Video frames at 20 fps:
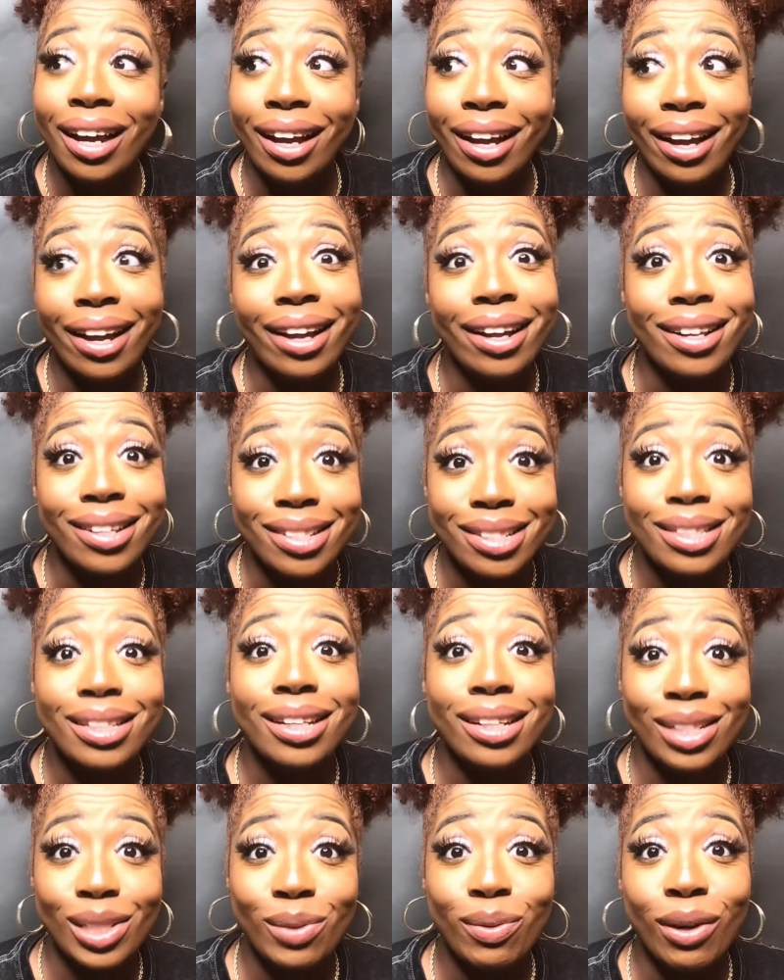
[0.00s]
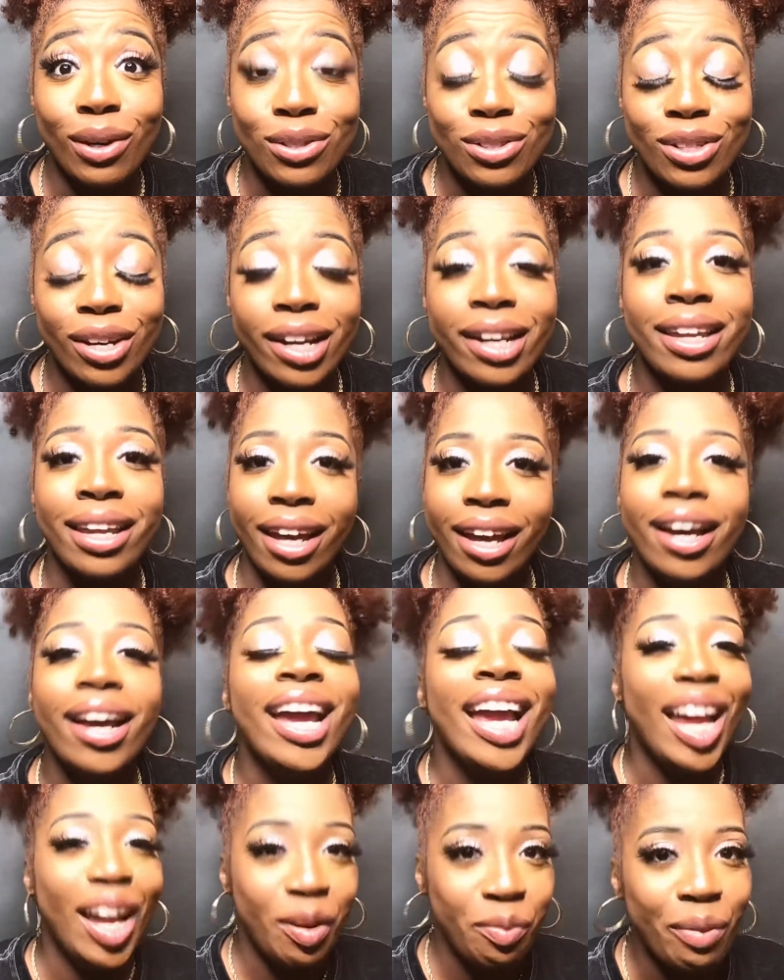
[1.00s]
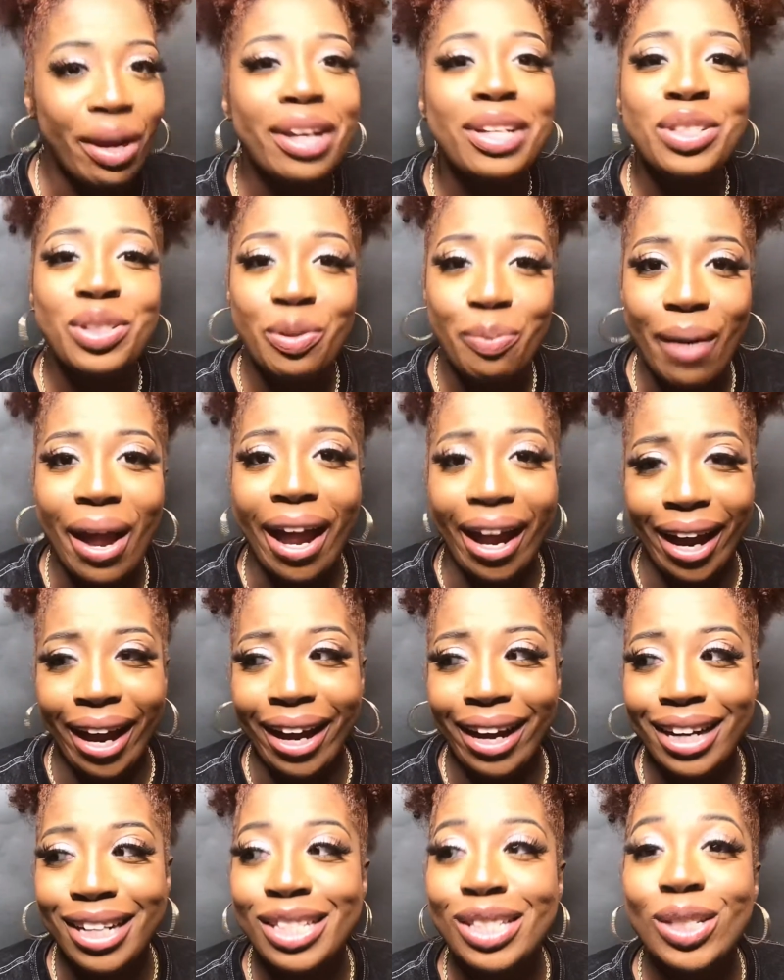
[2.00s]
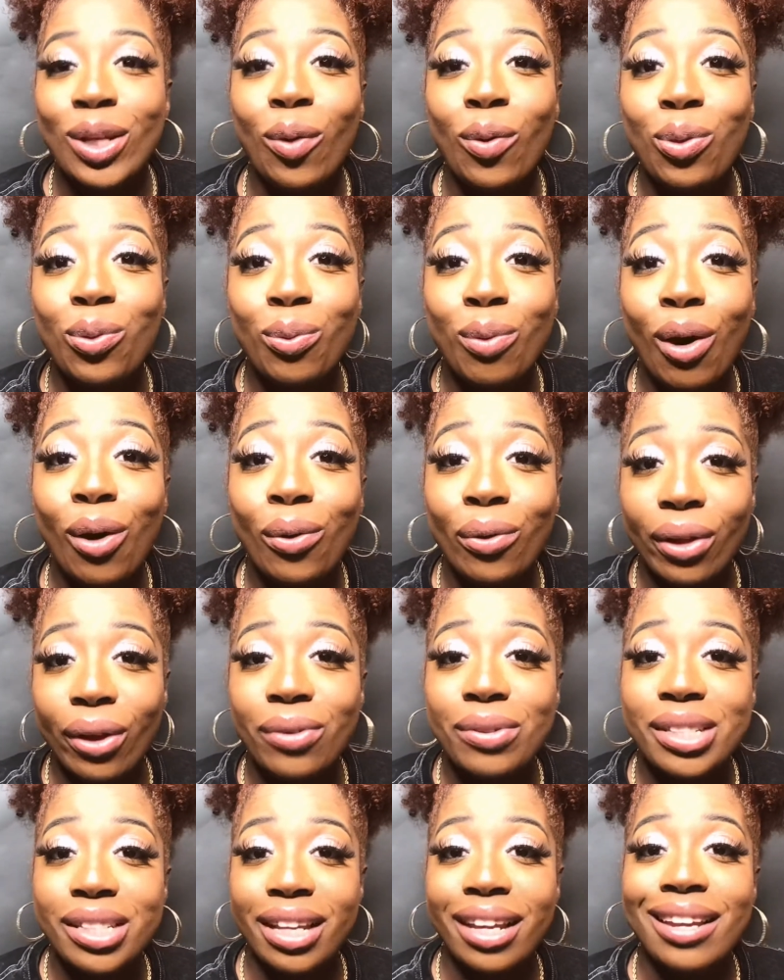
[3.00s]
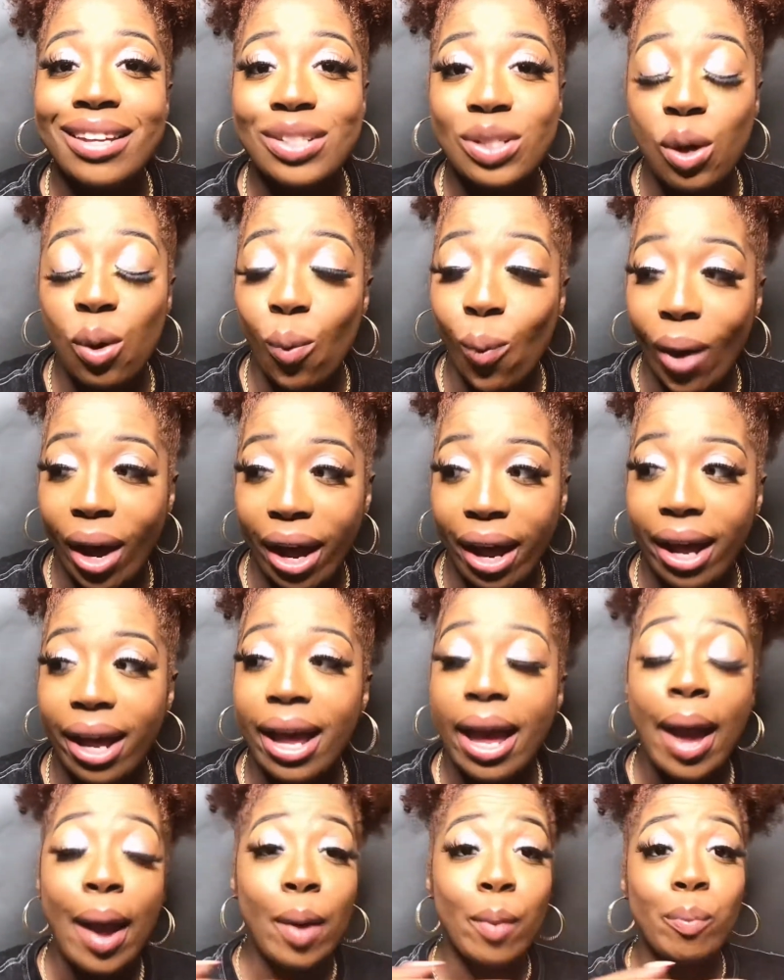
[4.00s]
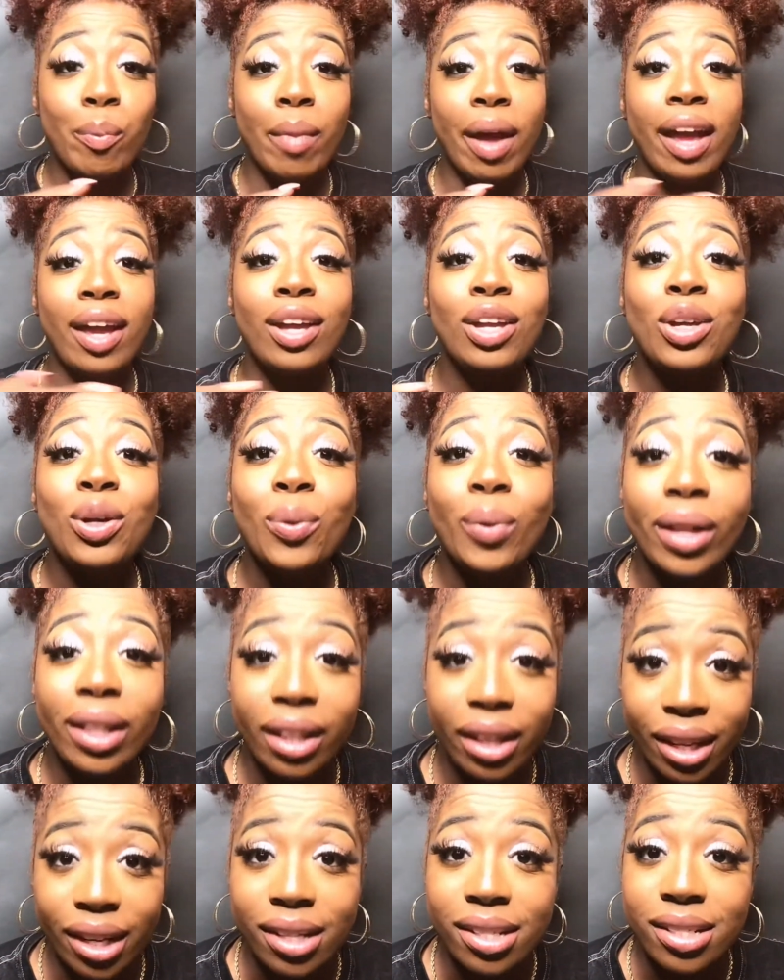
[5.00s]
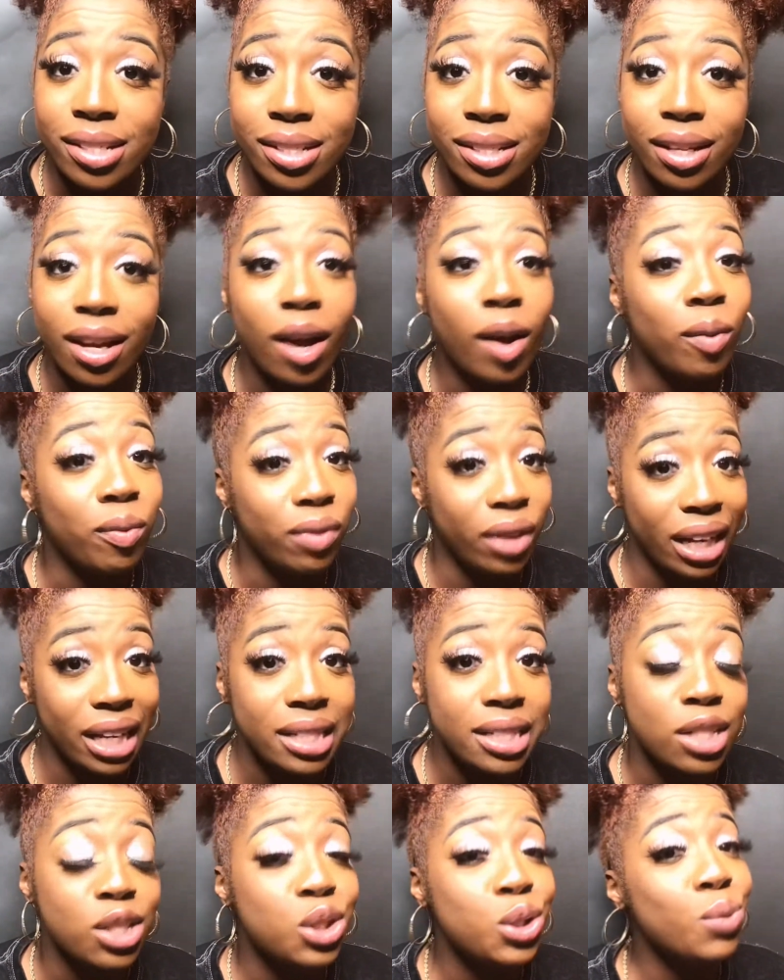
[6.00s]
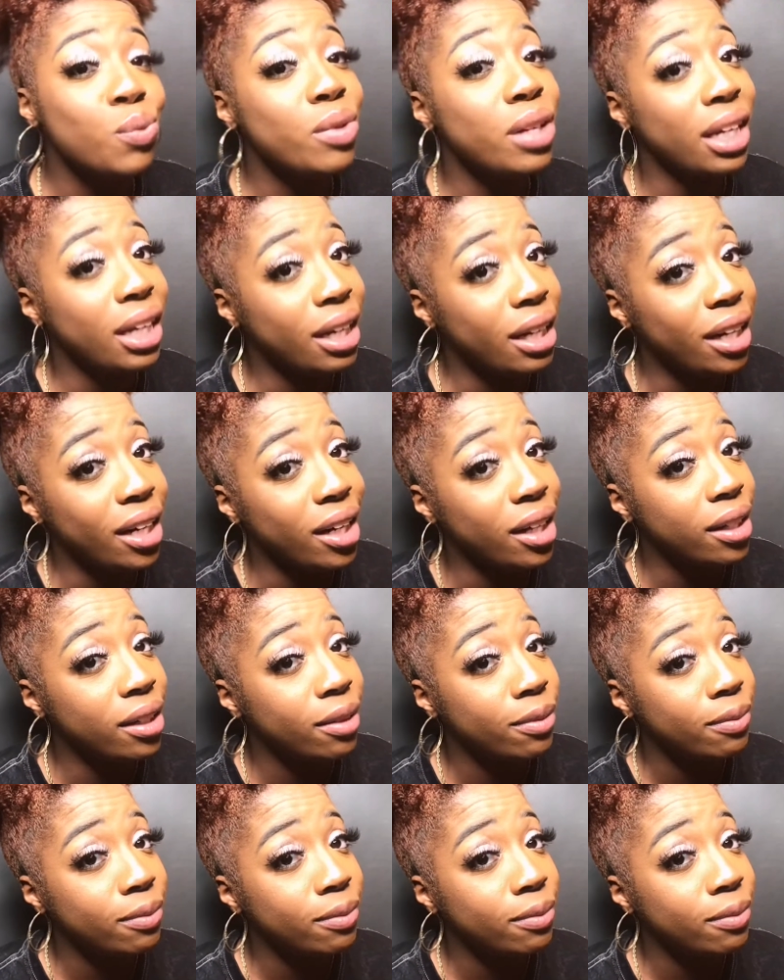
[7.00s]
Hence the it's frustrated. Yeah, it makes you mad. So throw those things away. Make you a list of things that you need.